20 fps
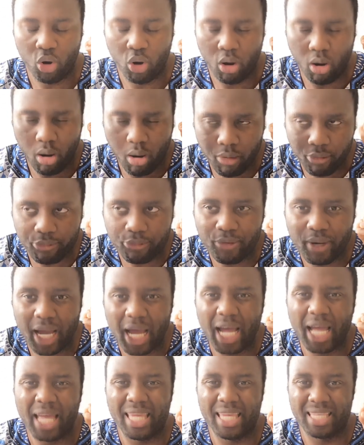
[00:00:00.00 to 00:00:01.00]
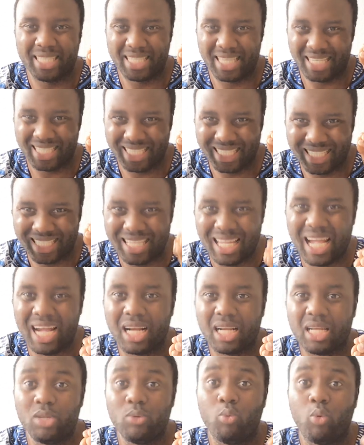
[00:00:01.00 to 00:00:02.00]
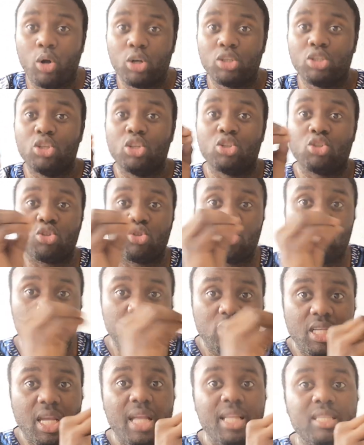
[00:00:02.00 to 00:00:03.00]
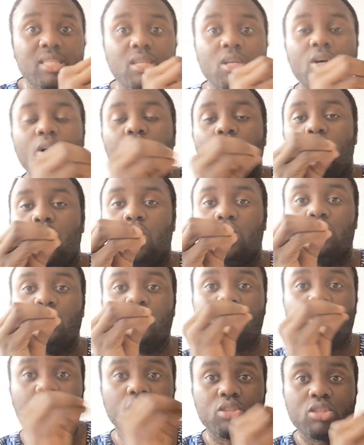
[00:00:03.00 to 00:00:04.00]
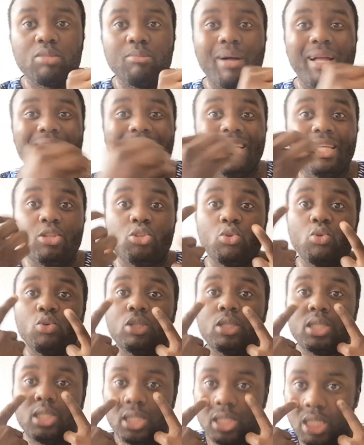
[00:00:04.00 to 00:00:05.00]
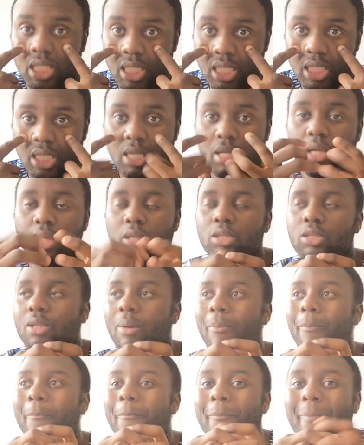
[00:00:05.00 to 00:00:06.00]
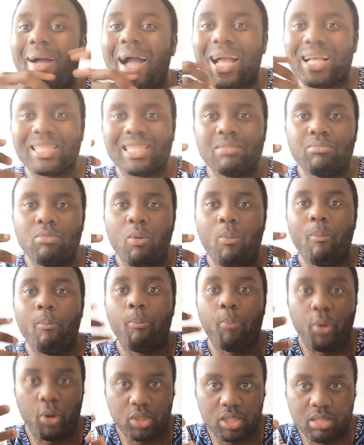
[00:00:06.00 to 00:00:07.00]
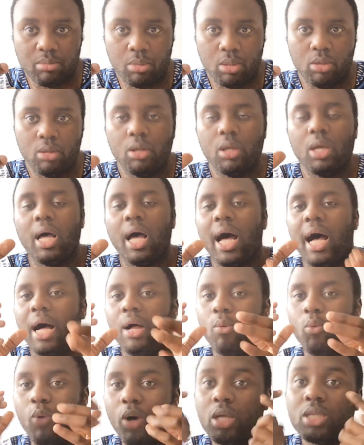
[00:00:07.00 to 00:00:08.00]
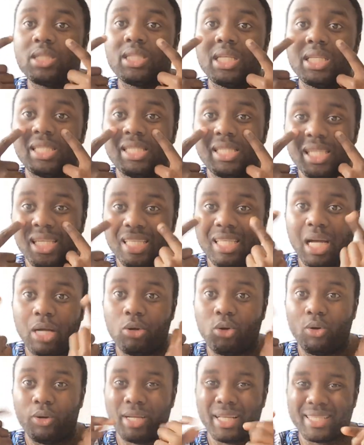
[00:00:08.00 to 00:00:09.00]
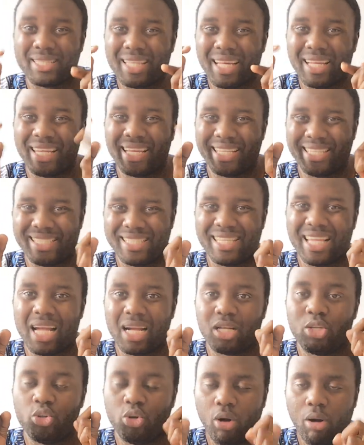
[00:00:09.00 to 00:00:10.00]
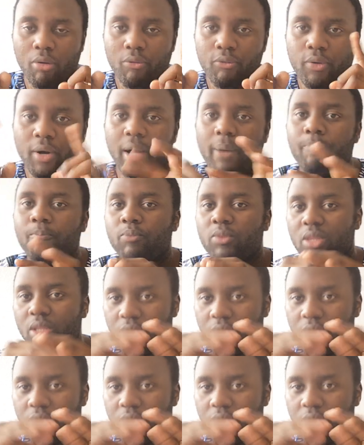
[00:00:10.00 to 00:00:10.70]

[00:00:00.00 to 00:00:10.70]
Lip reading: your offer is exactly what the students or the customer need to see, the maximum possible. And once they see it and understand exactly your offer,